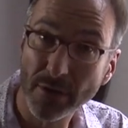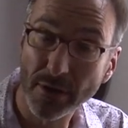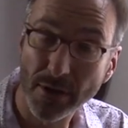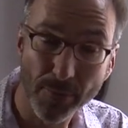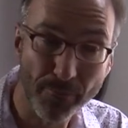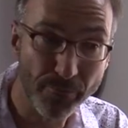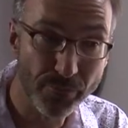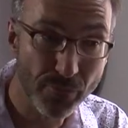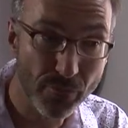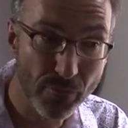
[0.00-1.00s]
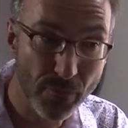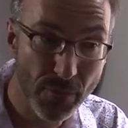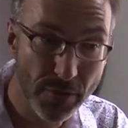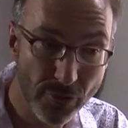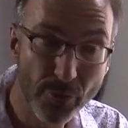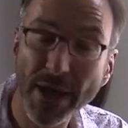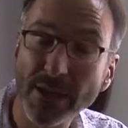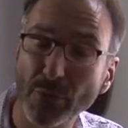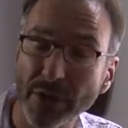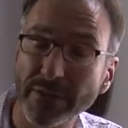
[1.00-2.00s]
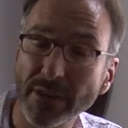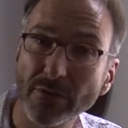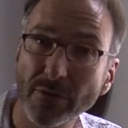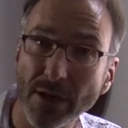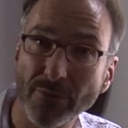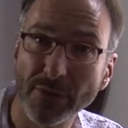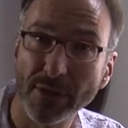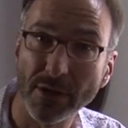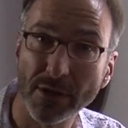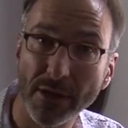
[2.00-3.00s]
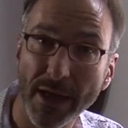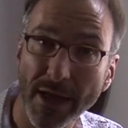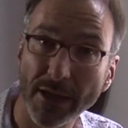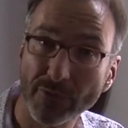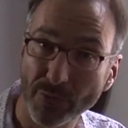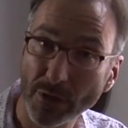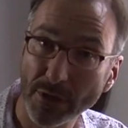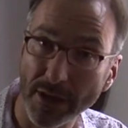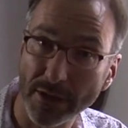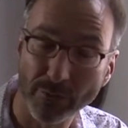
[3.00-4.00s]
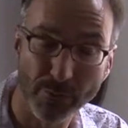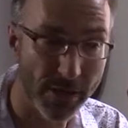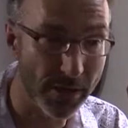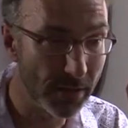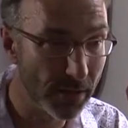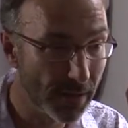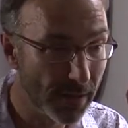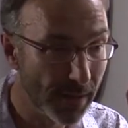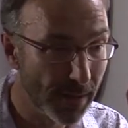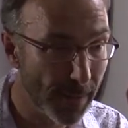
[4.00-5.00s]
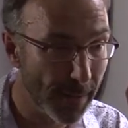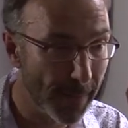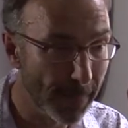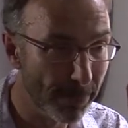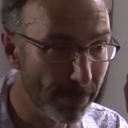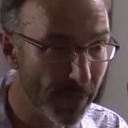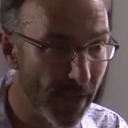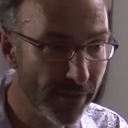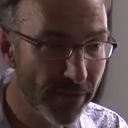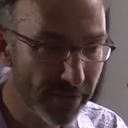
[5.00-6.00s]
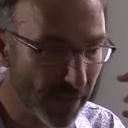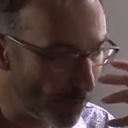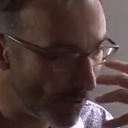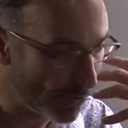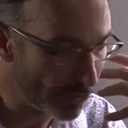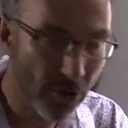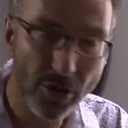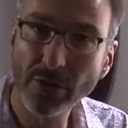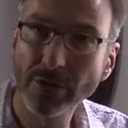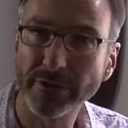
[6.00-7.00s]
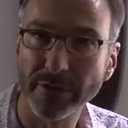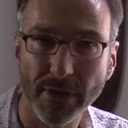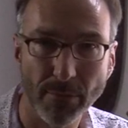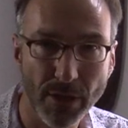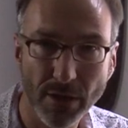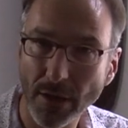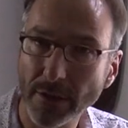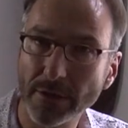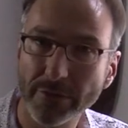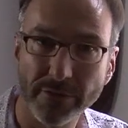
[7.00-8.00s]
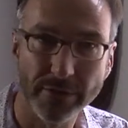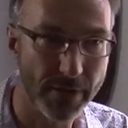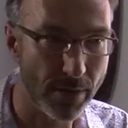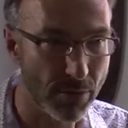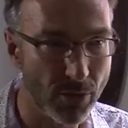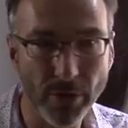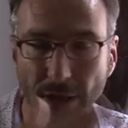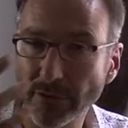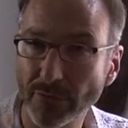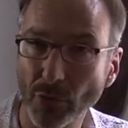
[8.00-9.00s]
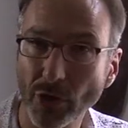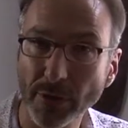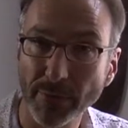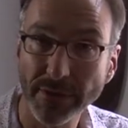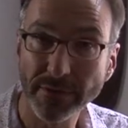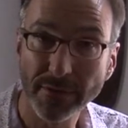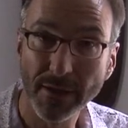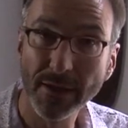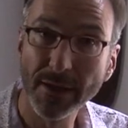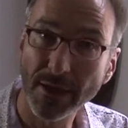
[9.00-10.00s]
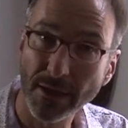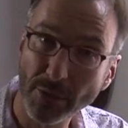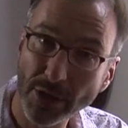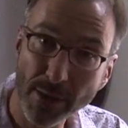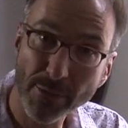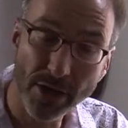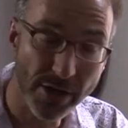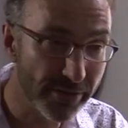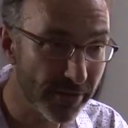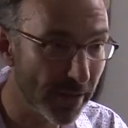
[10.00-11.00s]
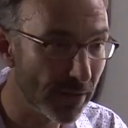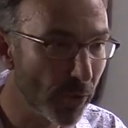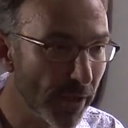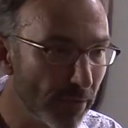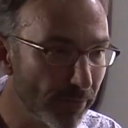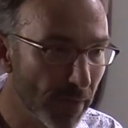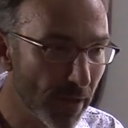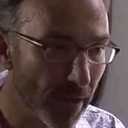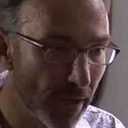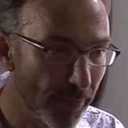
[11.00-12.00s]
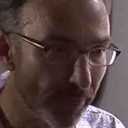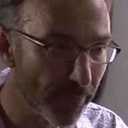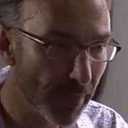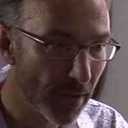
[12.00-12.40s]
um, to mate with and to have their eggs fertilized by. Um, and this can be songs, this can be colors, this can be all kinds of ornaments. And Bill Eberhard said, well, um,